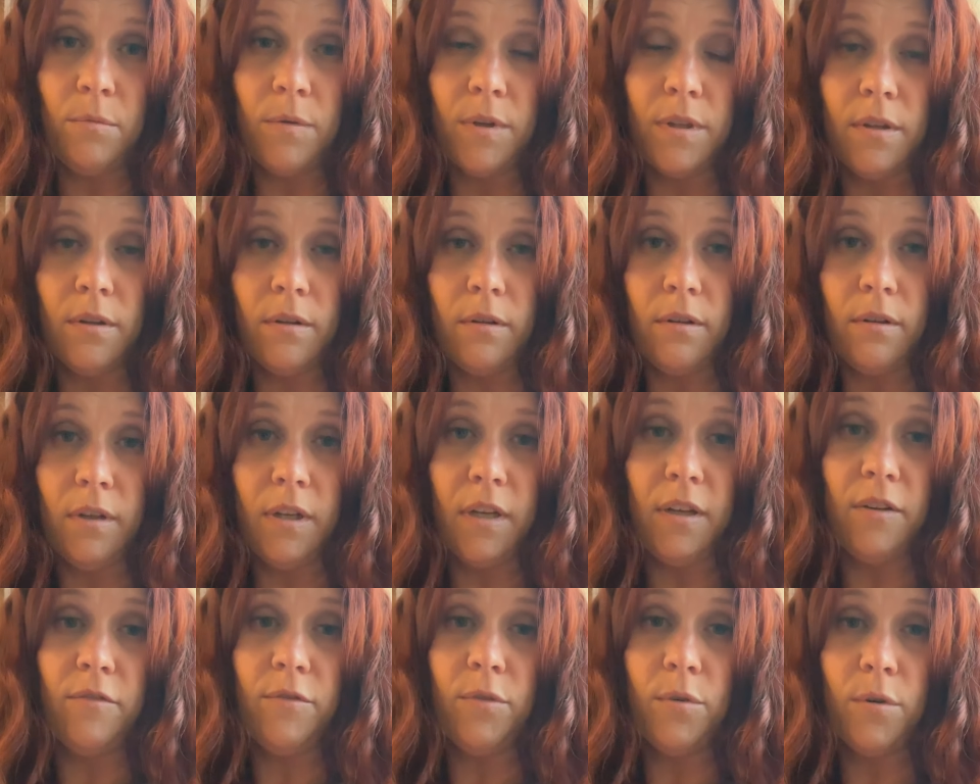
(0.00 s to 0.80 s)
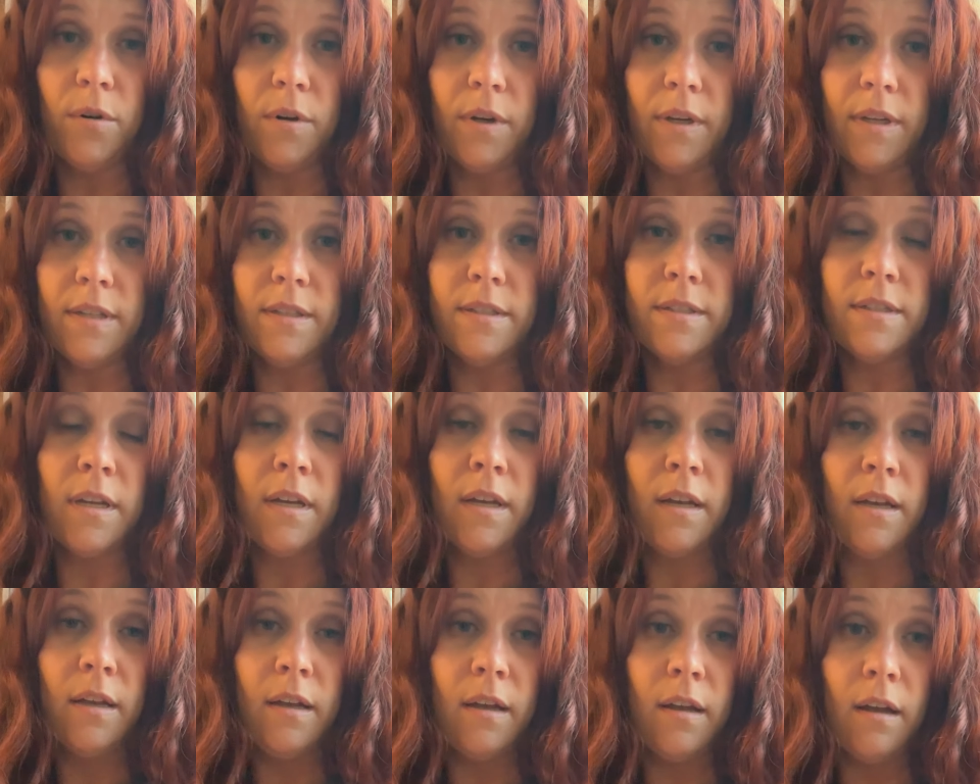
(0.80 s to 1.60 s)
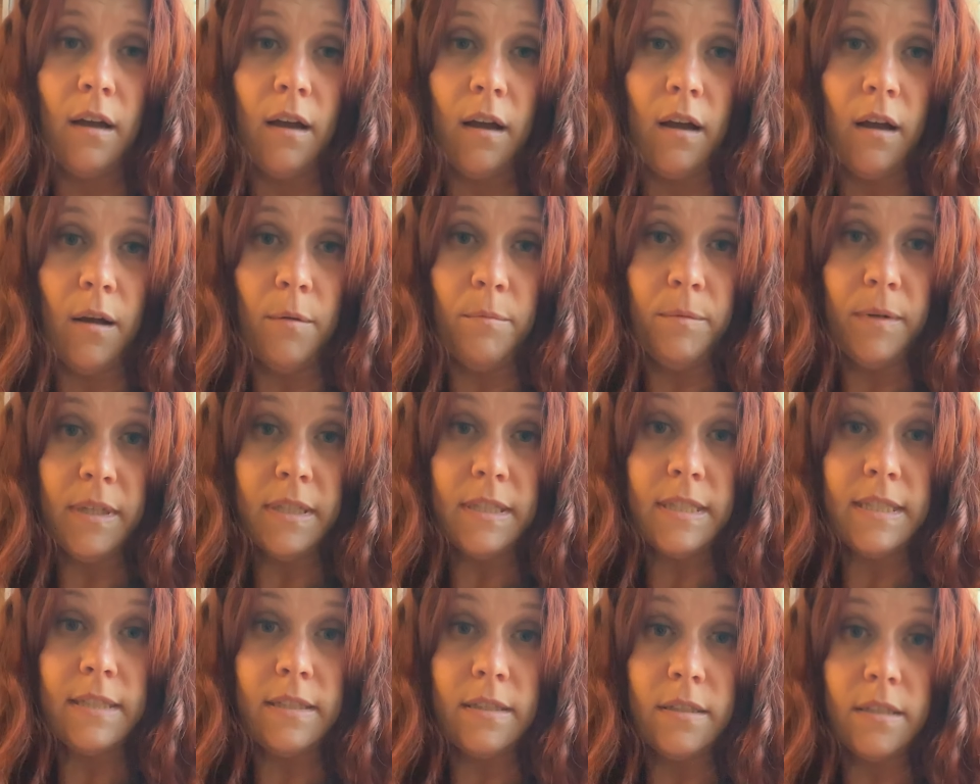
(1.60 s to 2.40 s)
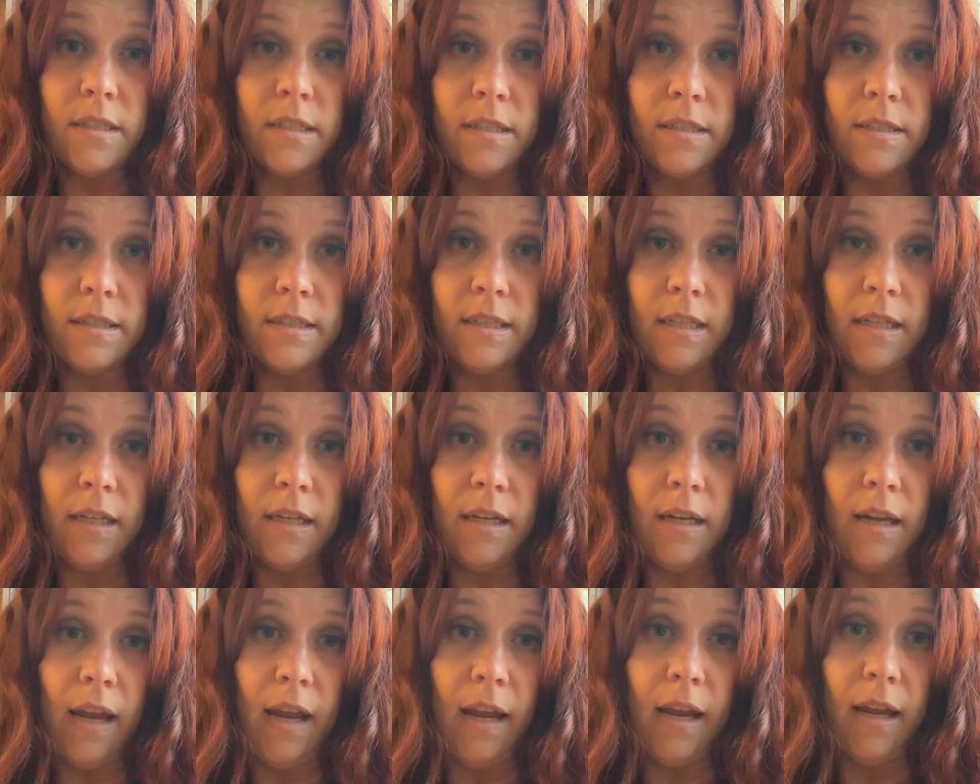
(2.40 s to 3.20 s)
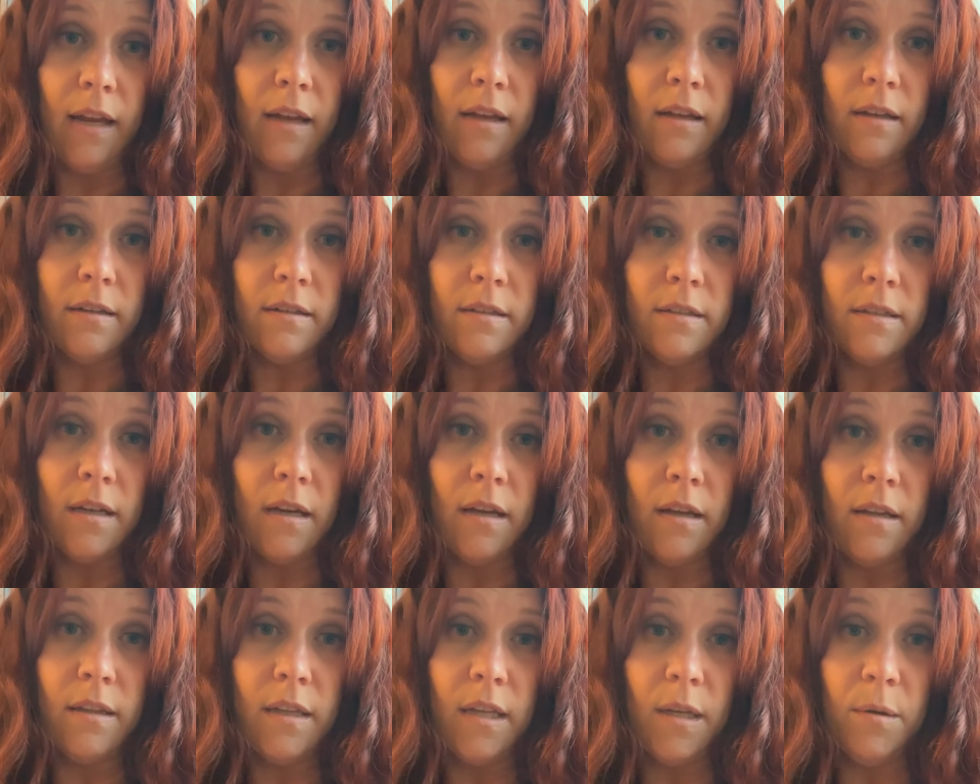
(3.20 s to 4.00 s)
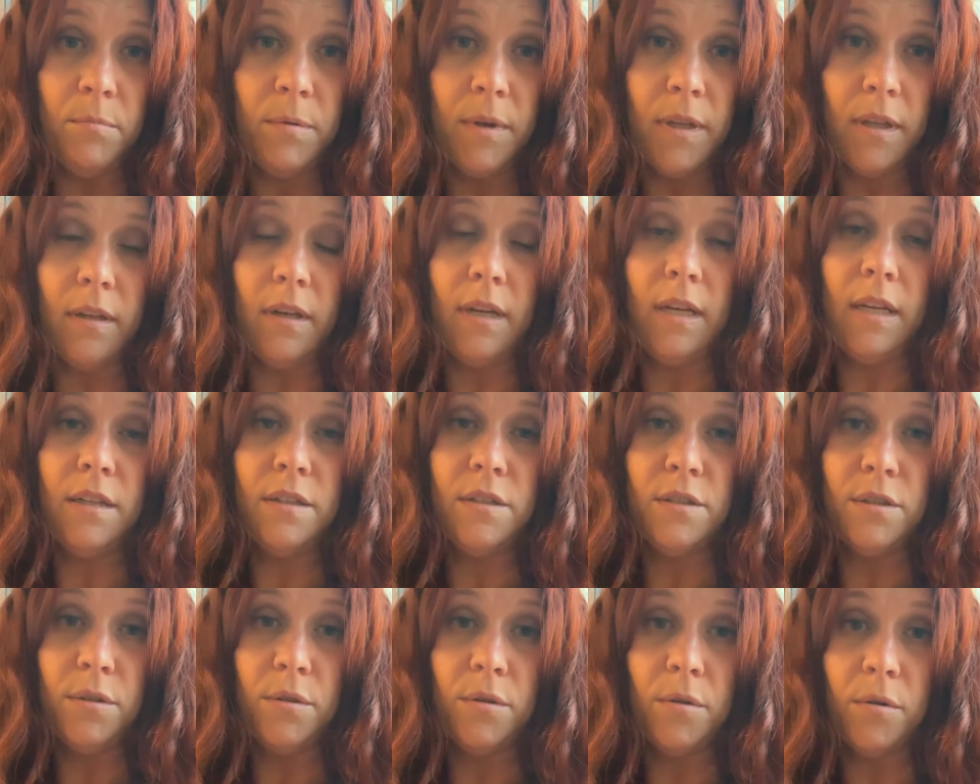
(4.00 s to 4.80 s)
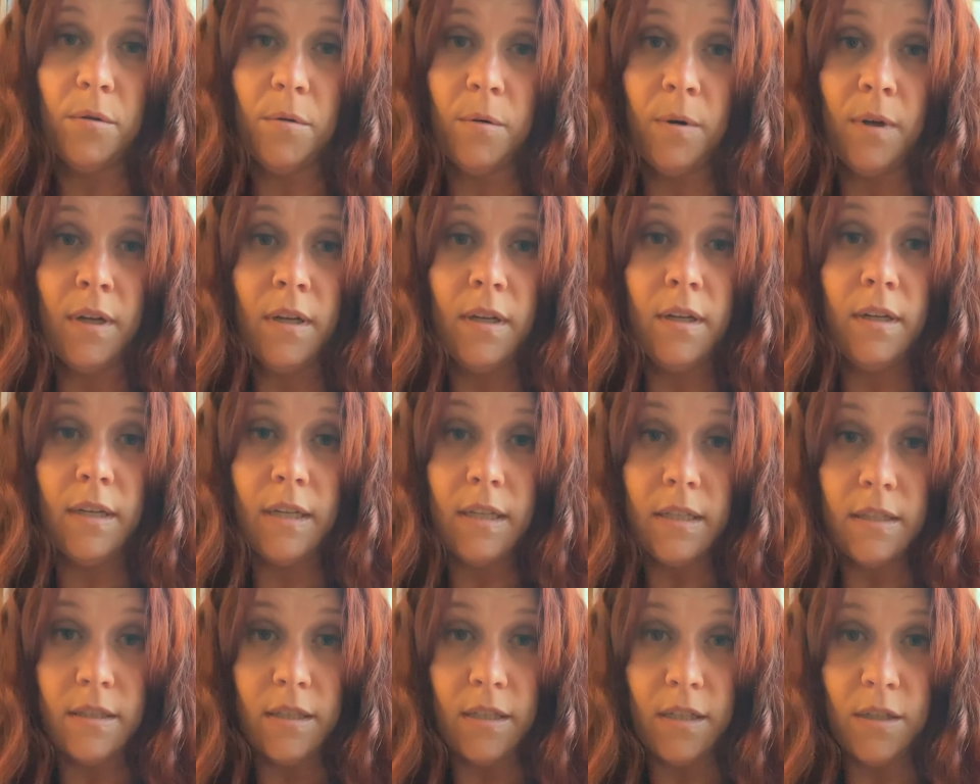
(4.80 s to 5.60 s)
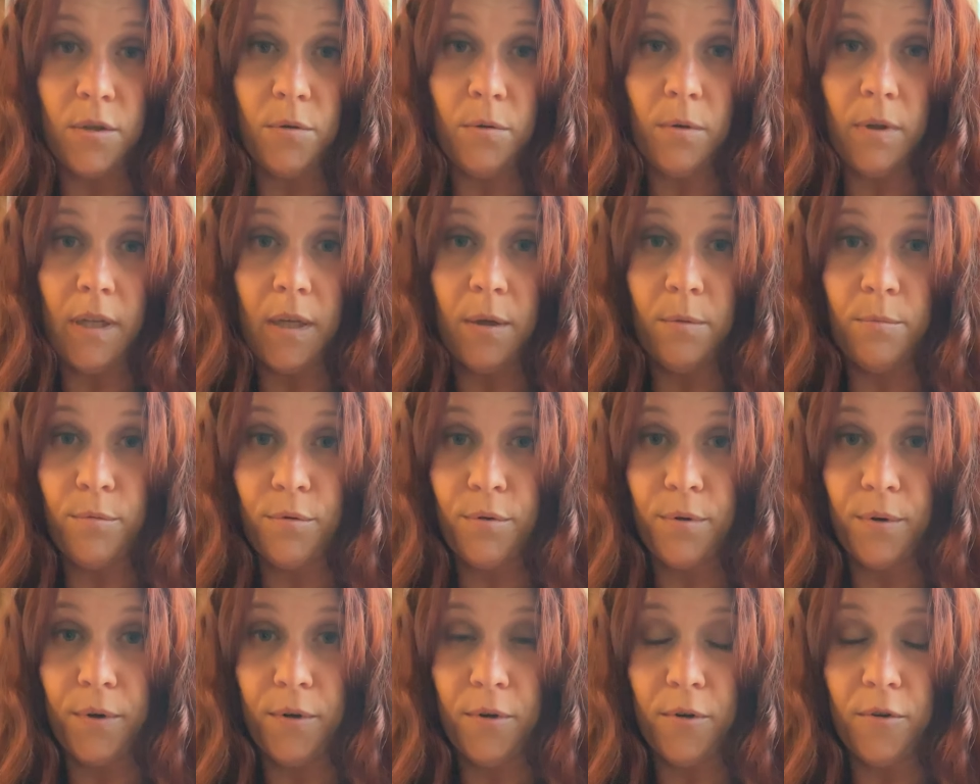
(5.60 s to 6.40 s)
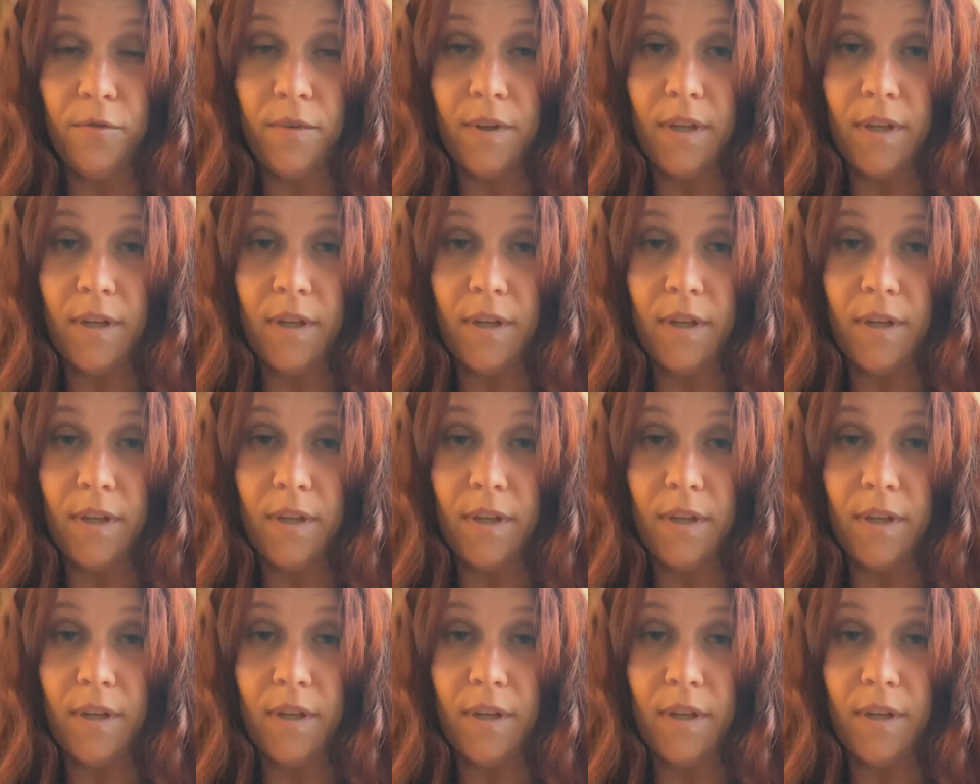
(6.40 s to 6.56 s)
What they're looking for is consistency and the ability to continually improve.